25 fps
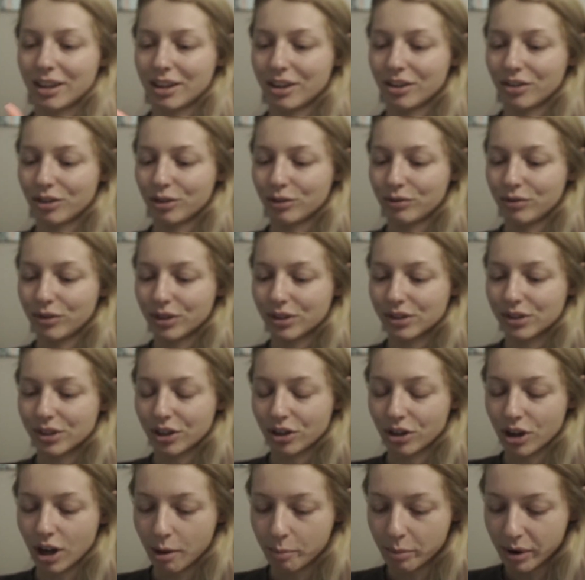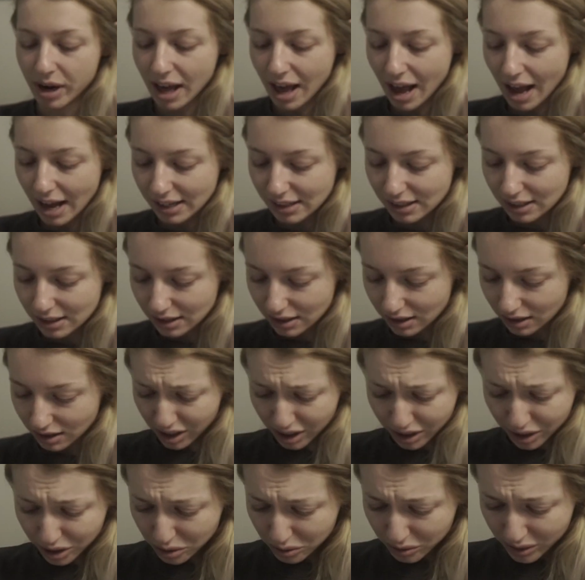I don't know if you can see or not, but it has
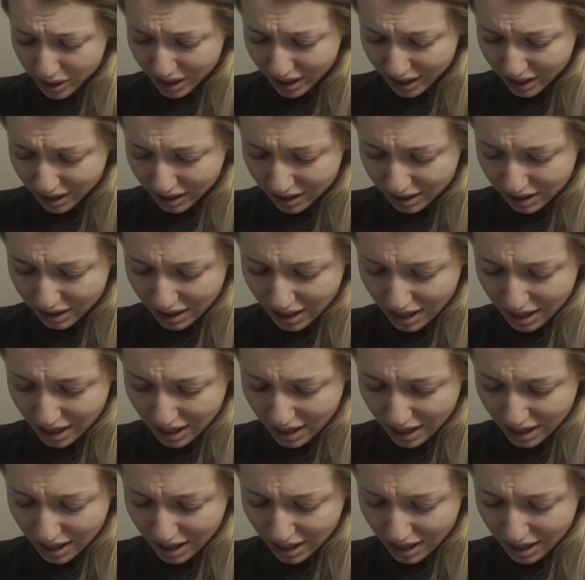glitter in it,